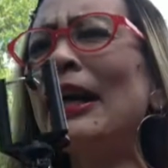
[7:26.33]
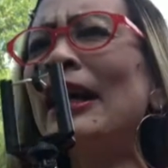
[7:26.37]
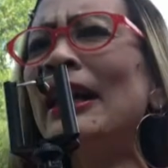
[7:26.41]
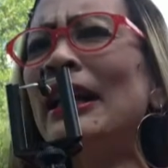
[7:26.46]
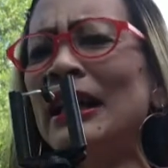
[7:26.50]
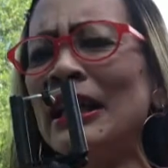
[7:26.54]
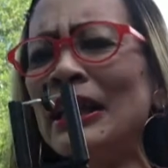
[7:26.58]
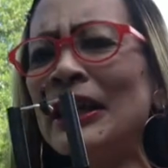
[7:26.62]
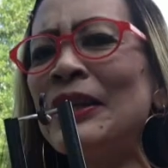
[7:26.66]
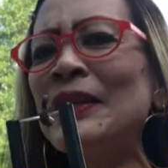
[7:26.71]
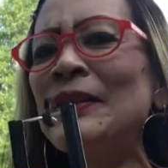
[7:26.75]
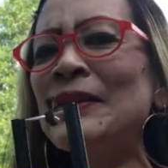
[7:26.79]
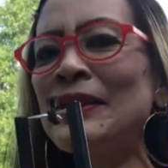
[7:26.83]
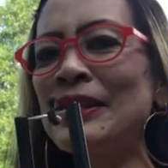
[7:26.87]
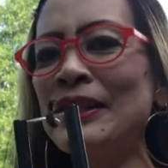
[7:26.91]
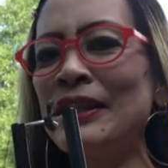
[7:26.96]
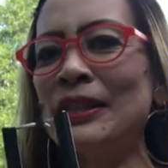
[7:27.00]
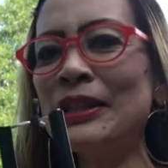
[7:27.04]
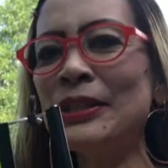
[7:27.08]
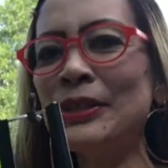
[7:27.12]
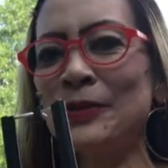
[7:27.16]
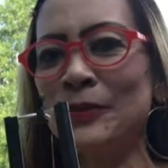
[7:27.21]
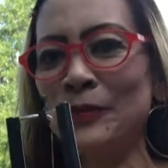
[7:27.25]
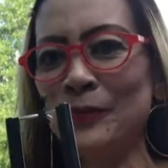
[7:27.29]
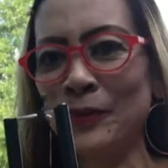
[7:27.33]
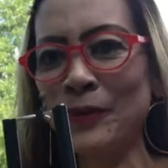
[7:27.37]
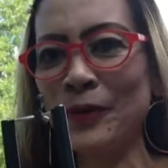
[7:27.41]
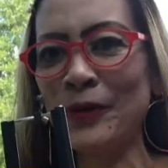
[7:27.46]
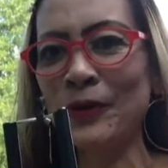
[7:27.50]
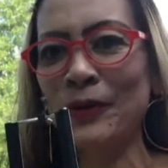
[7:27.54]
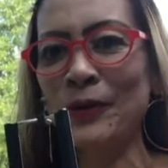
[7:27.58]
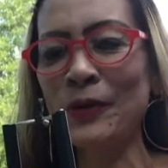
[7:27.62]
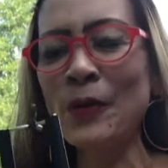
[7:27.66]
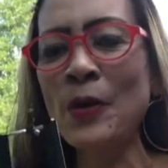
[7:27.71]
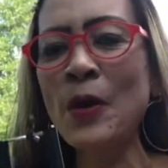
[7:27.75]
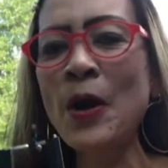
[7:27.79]
I'm gonna use this
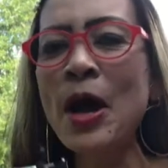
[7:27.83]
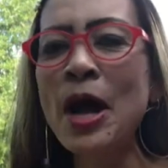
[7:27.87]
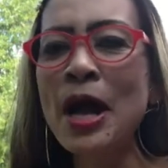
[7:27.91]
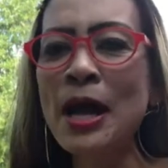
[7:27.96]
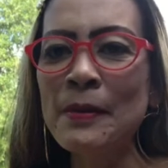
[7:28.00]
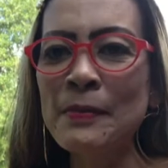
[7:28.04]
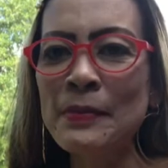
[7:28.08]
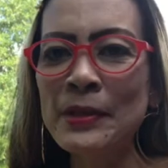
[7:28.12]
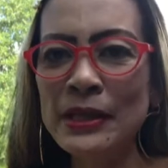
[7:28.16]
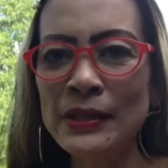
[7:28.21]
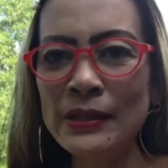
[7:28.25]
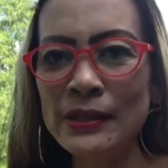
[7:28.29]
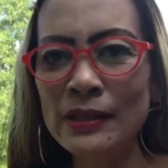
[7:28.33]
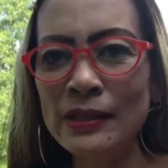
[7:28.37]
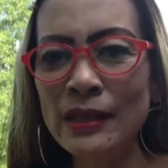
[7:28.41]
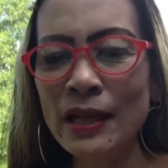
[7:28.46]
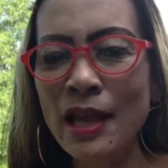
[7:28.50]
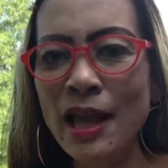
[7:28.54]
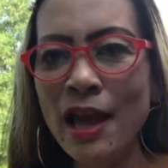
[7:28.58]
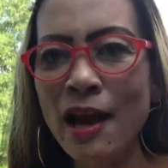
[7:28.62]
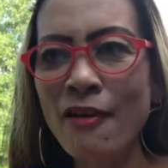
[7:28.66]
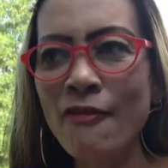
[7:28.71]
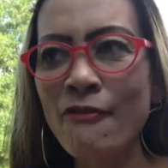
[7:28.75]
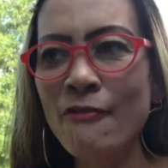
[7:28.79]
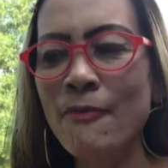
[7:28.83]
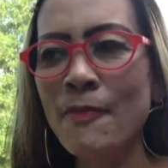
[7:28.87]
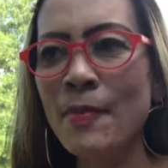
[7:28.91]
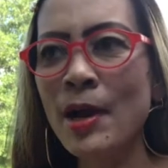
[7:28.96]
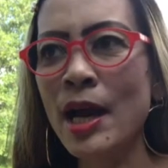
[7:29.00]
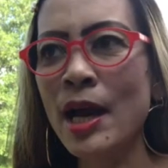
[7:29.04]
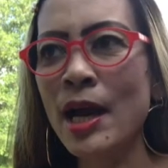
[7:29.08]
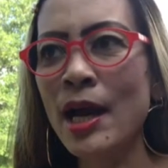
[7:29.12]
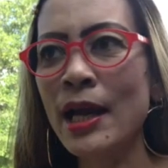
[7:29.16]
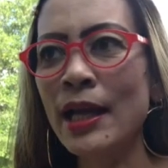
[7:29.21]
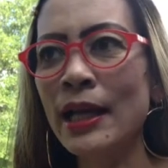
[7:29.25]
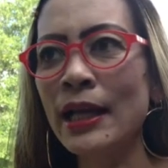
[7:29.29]
tomorrow because I have
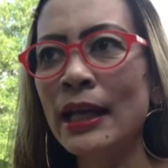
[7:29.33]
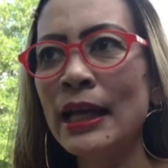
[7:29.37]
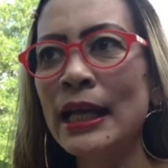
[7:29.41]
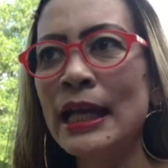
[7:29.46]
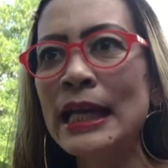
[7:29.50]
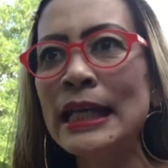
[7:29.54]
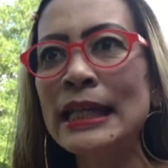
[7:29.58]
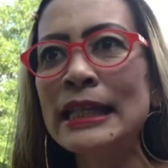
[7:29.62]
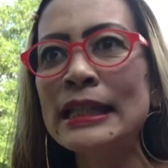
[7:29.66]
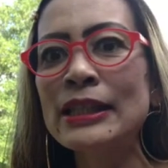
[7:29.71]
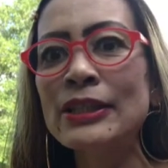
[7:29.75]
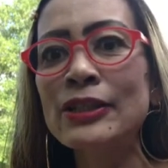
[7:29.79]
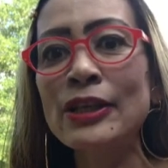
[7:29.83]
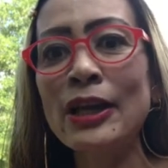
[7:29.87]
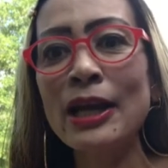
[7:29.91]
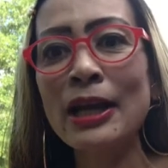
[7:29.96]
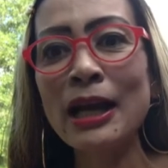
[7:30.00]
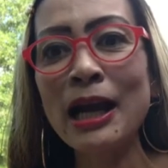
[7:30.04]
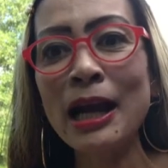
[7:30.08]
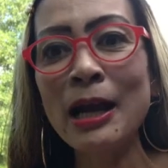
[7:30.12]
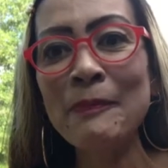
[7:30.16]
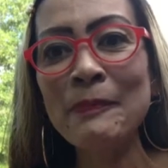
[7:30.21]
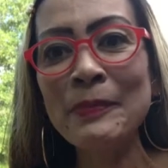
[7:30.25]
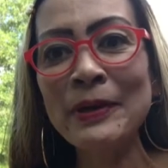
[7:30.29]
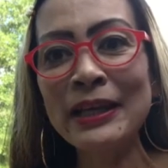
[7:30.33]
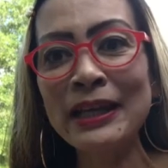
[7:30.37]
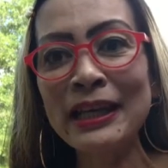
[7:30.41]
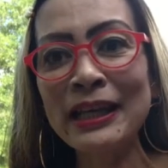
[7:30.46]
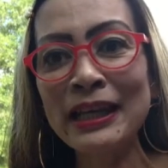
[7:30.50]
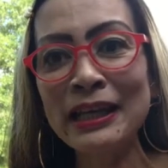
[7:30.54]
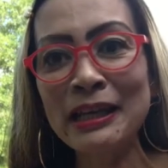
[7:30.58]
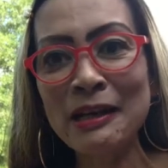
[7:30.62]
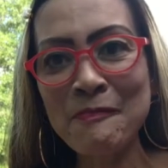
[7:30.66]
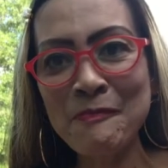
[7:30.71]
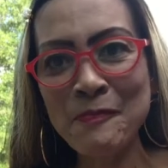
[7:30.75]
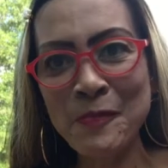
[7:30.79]
my check up
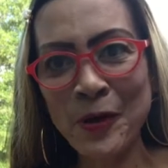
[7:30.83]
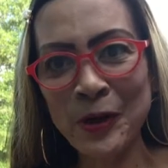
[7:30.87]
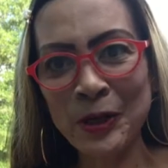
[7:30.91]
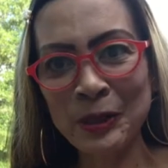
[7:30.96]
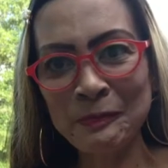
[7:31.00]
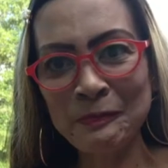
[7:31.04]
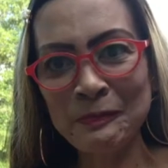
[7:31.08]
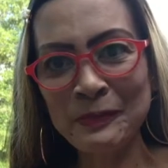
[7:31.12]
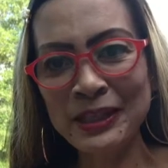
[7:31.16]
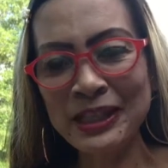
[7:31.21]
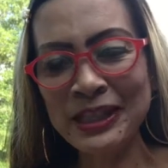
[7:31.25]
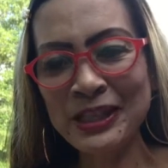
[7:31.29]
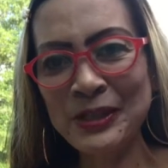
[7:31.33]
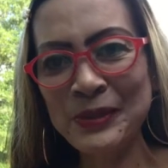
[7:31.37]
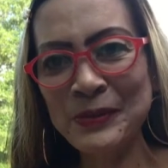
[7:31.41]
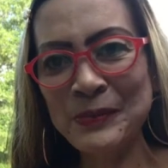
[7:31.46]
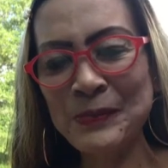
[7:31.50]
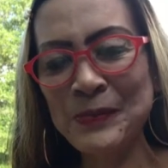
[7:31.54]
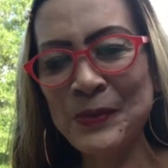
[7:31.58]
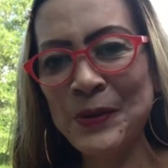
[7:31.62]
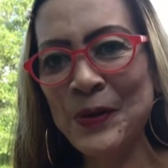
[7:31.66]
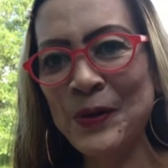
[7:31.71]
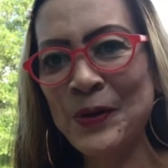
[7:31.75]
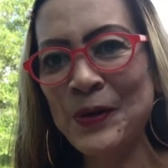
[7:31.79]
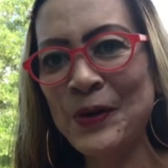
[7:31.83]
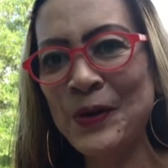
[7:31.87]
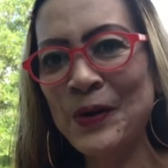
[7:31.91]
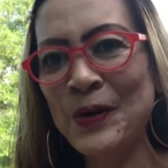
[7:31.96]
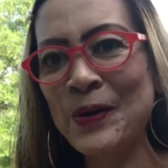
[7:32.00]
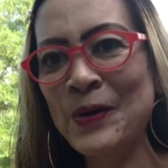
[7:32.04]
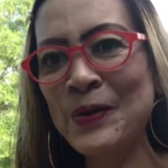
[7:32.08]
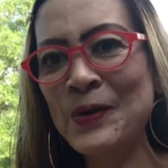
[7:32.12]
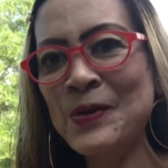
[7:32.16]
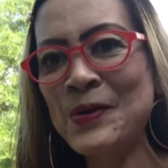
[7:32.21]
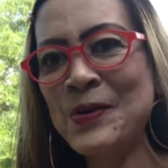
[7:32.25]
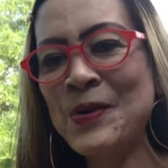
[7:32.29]
again appointment
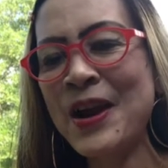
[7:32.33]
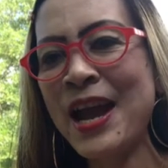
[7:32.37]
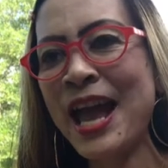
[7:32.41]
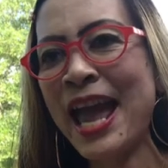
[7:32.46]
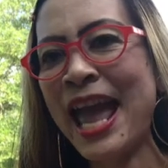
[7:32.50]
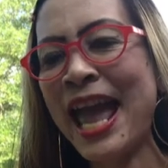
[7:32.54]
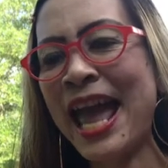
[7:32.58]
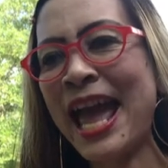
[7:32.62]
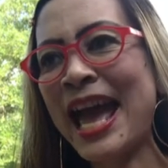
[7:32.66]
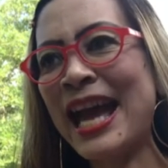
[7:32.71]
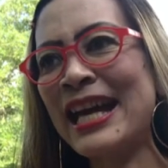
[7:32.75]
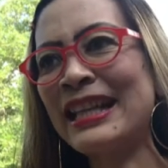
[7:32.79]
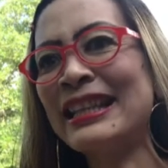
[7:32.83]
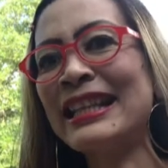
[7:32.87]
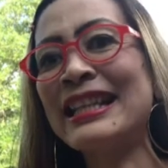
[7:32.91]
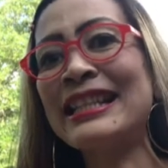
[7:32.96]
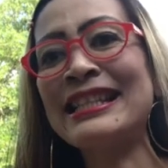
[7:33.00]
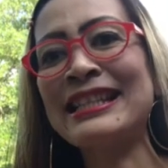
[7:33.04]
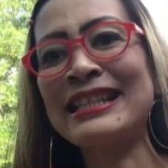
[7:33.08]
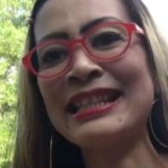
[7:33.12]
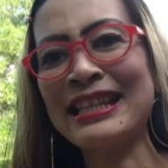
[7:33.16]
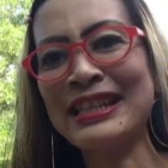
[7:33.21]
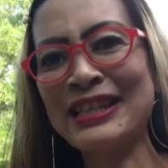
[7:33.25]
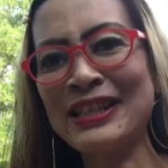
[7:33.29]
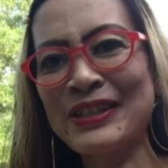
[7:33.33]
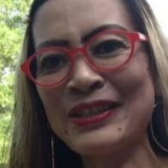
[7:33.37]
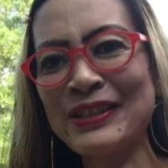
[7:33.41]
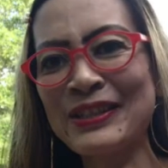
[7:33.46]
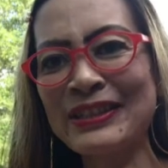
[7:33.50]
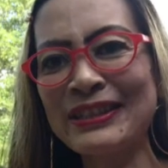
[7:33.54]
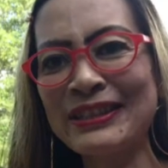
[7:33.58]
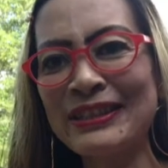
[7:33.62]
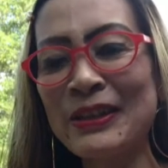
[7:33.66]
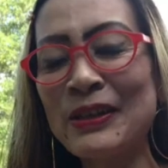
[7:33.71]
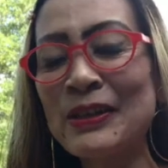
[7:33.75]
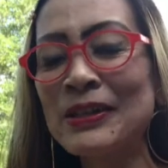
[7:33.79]
tomorrow at
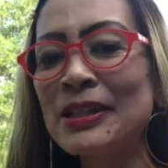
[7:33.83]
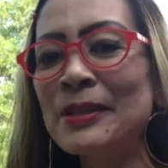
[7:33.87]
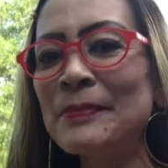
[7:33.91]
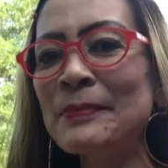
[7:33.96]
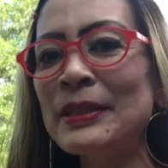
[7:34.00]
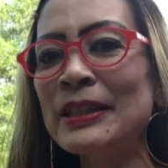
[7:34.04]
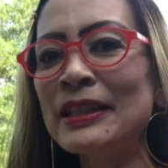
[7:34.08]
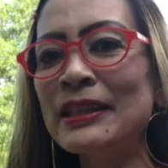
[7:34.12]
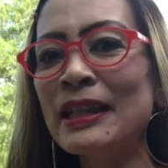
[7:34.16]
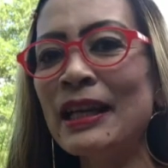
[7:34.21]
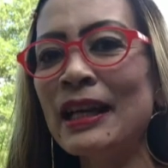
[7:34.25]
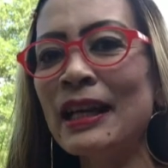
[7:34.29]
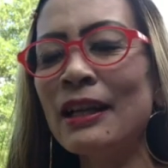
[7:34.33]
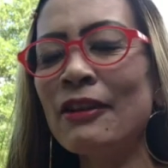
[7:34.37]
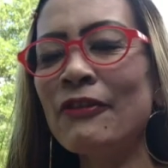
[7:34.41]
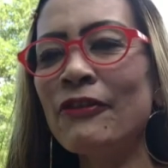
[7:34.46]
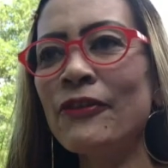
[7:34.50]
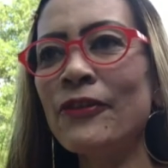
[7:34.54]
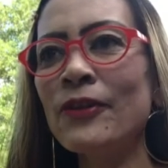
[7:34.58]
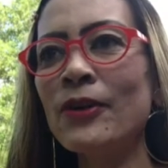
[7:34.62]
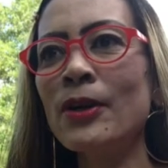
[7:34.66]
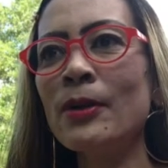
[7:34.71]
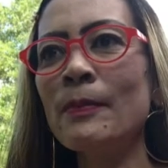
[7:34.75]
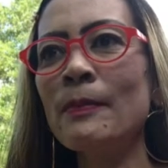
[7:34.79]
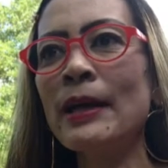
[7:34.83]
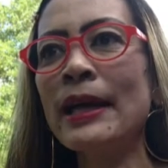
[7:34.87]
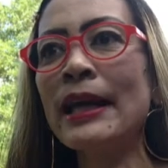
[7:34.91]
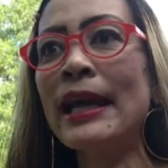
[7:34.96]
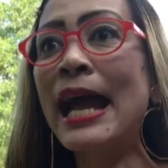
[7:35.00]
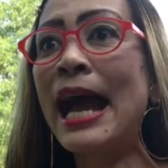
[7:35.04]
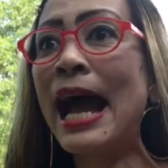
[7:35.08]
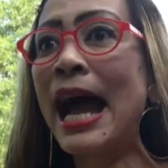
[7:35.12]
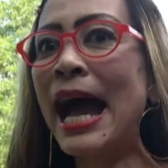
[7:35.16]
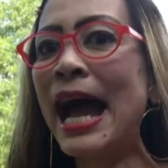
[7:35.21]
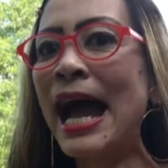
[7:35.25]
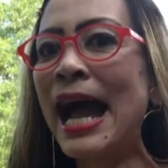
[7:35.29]
Ascension Hospital for my
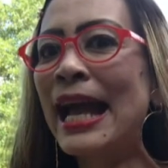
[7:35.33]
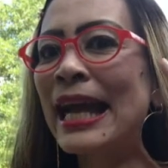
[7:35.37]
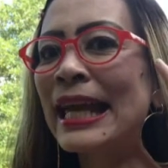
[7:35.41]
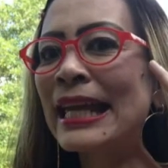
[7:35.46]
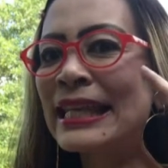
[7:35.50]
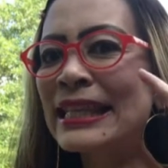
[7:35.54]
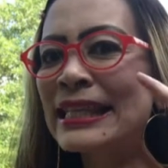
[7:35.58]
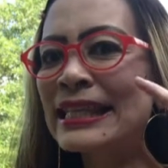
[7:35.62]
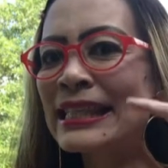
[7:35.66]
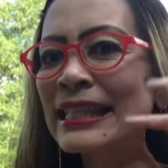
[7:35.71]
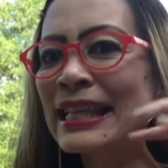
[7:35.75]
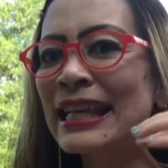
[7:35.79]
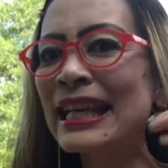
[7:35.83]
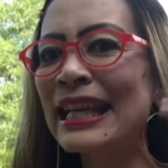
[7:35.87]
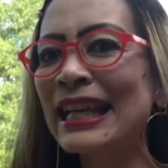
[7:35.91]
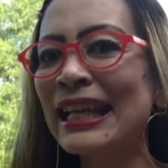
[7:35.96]
eyes.